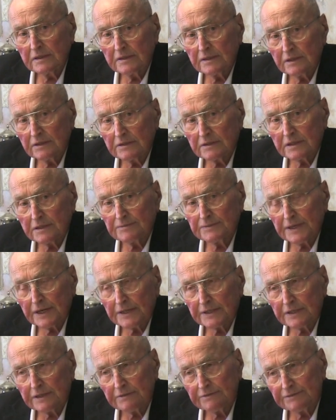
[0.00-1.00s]
Don't
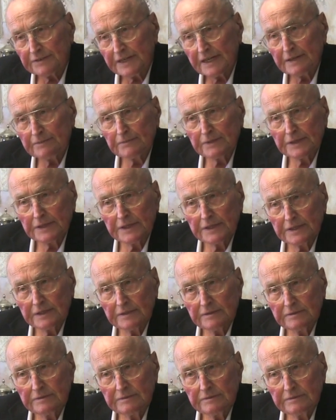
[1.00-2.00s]
subject your family
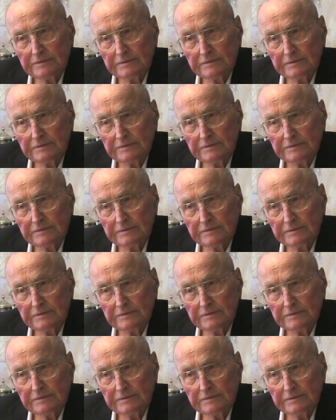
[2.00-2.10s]
to